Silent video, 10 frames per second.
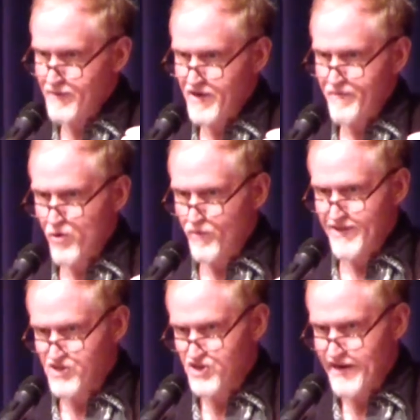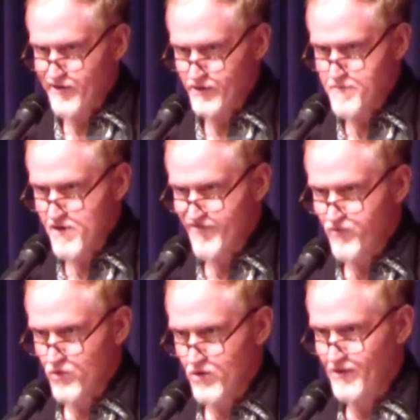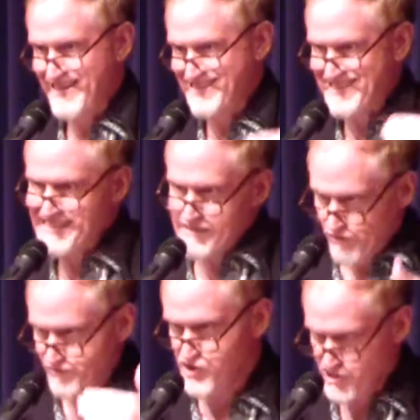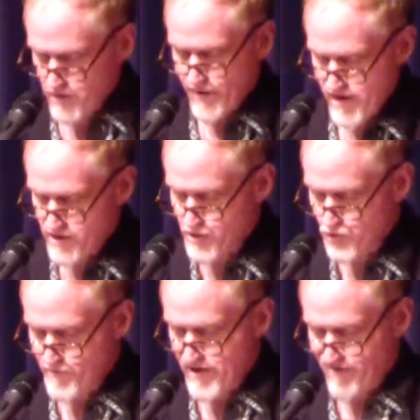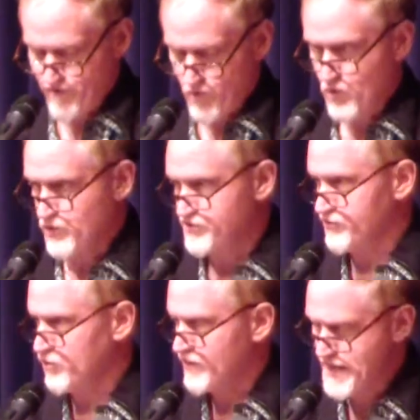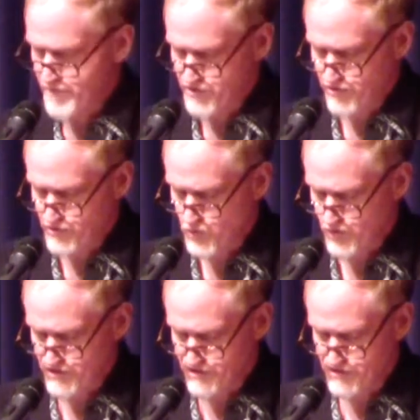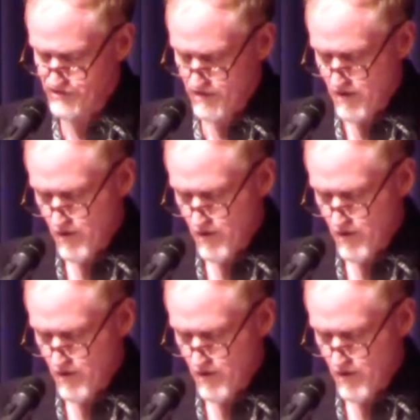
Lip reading: element in the poem that is entirely metaphorical has itself generated a new metaphor, horses. Well, what happens to those horses?